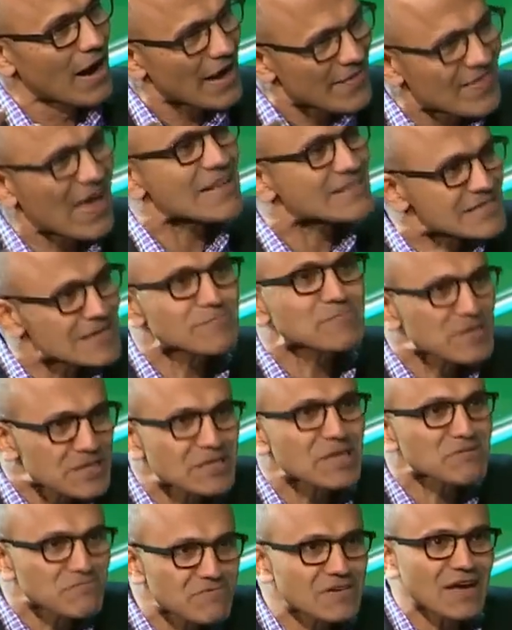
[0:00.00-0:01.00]
that's something
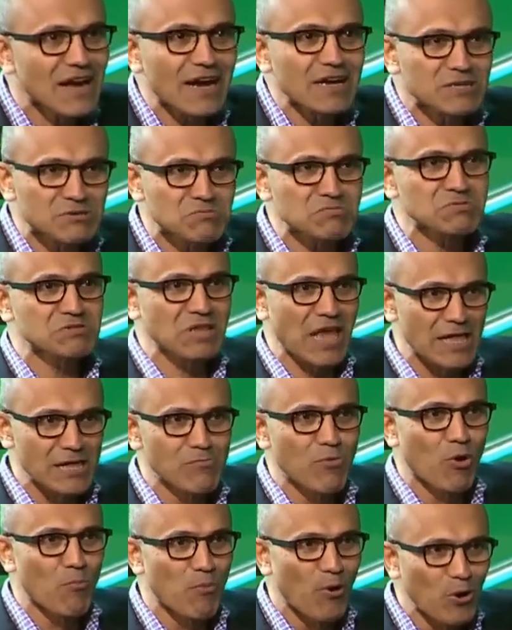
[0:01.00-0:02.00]
that we got to tell
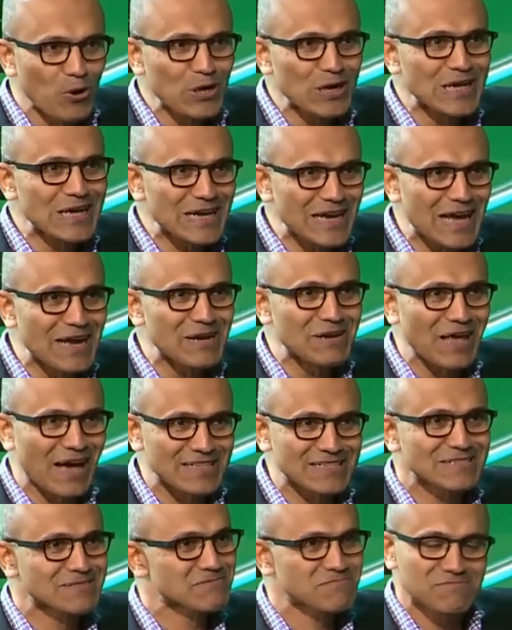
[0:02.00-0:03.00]
more boldly, and
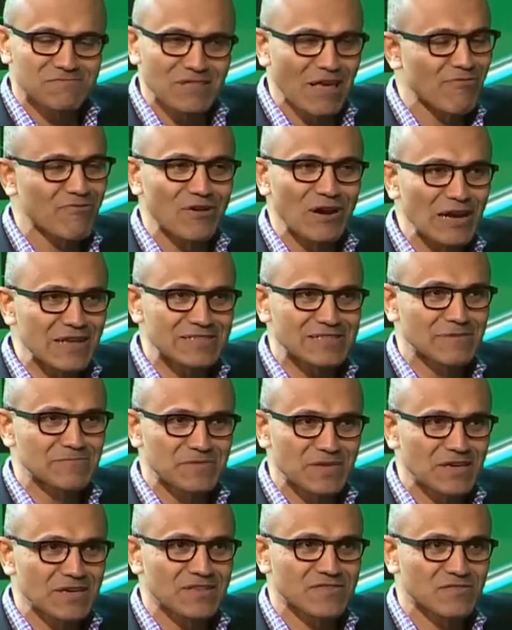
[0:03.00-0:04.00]
that's definitely
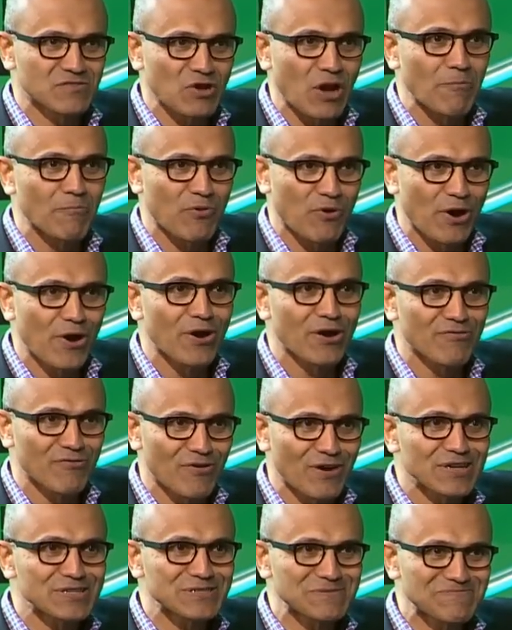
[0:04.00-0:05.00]
something that's top priority for
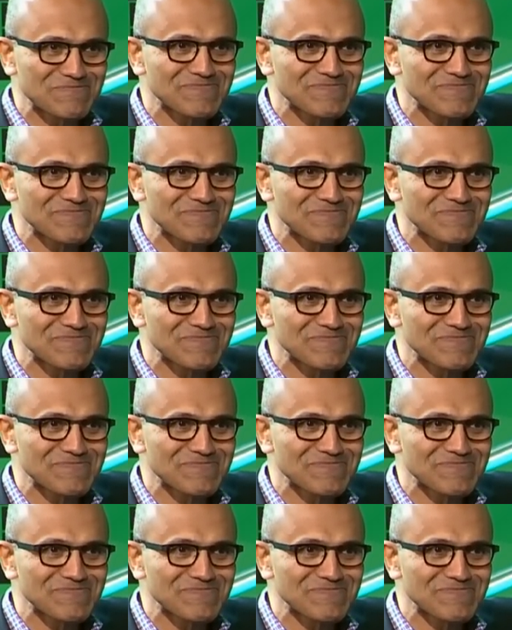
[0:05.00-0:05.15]
us.